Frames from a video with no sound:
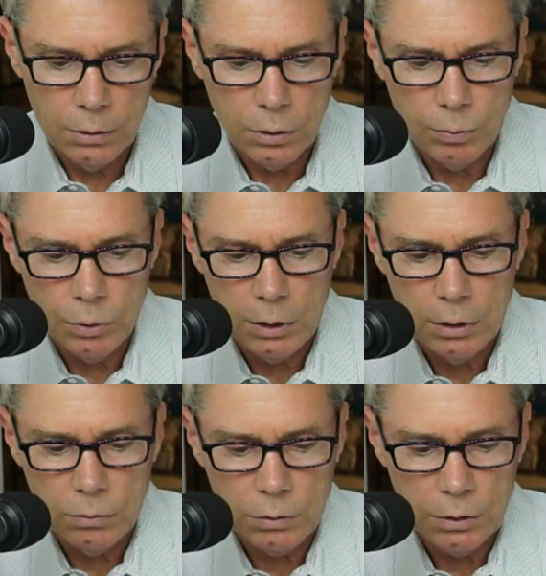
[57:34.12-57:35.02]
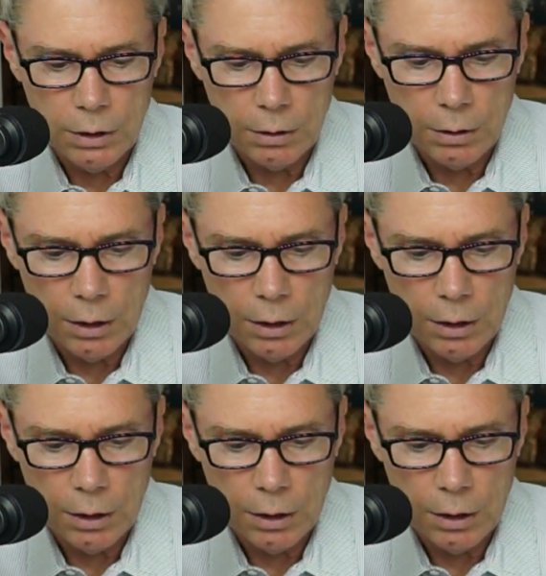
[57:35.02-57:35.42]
So pretty interesting.